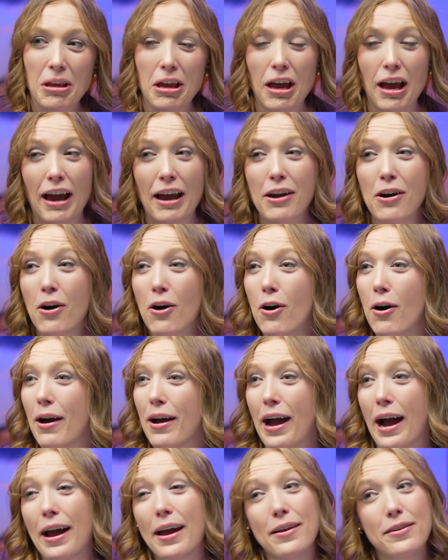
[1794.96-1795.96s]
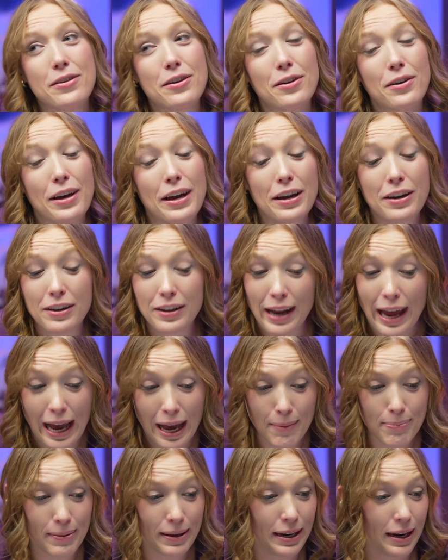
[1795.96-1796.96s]
I hope it could
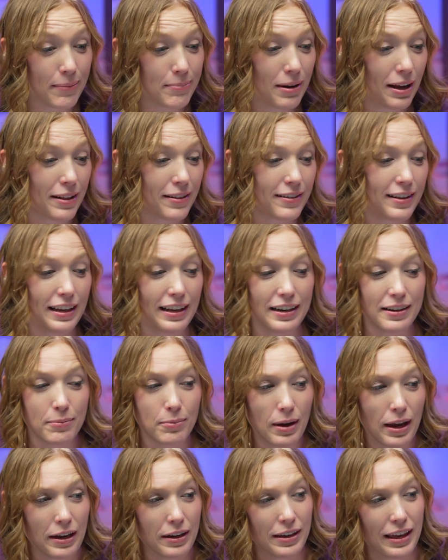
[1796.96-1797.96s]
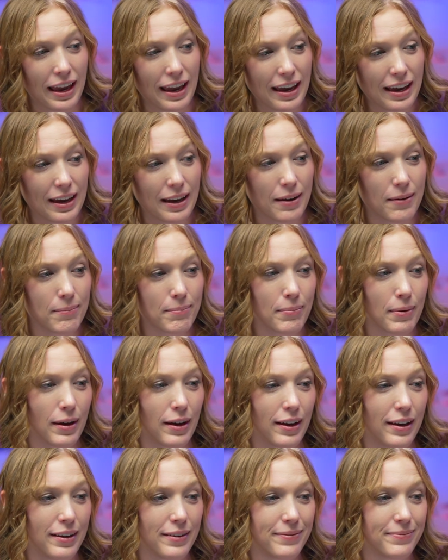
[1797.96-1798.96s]
happen. I'm not saying it can't,
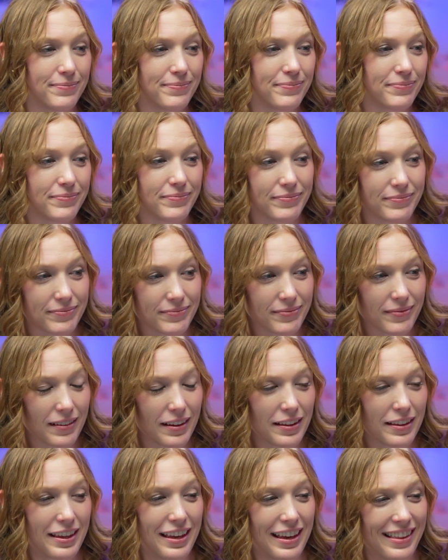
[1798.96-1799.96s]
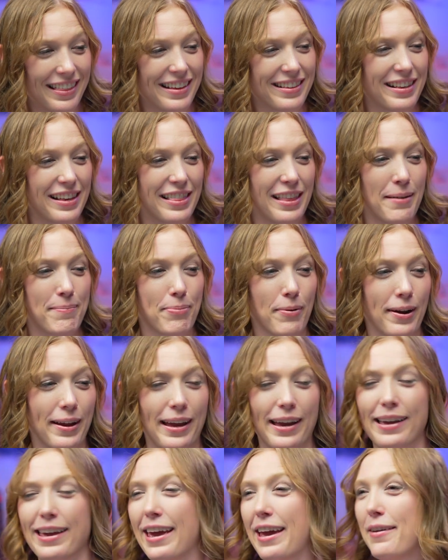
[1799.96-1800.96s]
but yeah, they said they bring
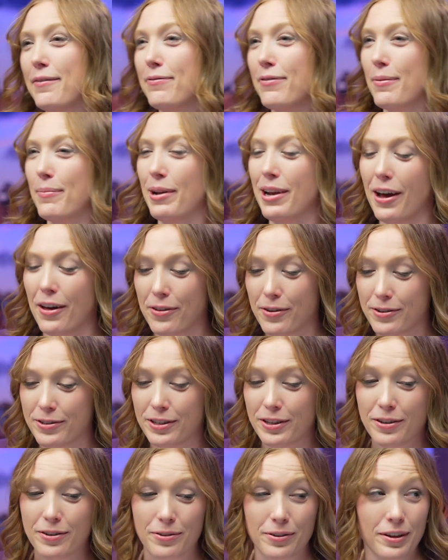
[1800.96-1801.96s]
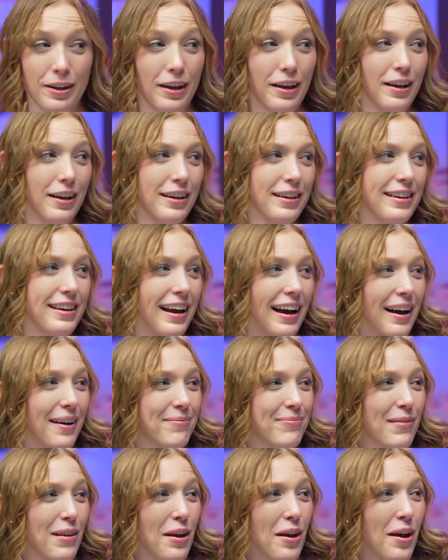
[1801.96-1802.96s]
a kid from another dude. Yeah.
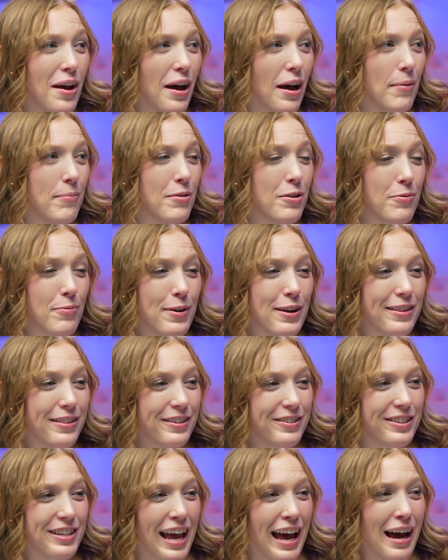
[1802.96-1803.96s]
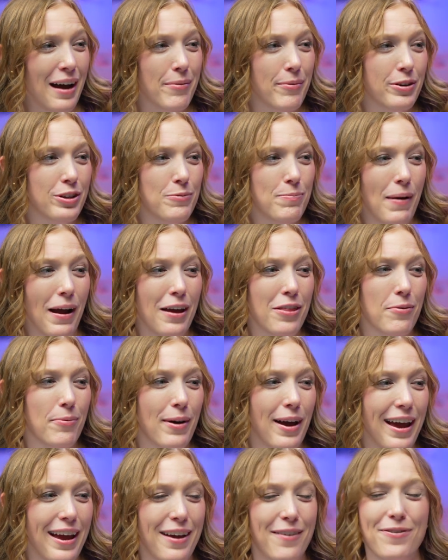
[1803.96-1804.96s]
I'm going to read the chat, which, by the
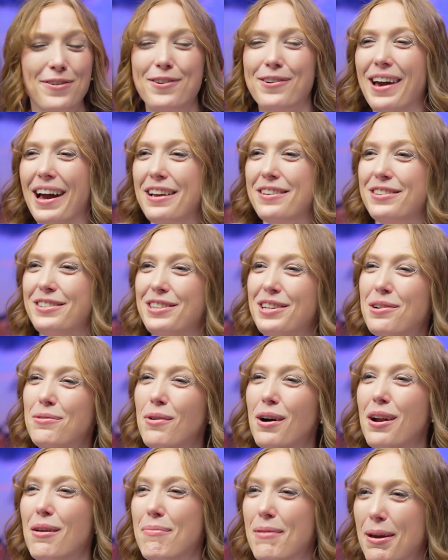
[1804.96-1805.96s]
way, if you guys do want to be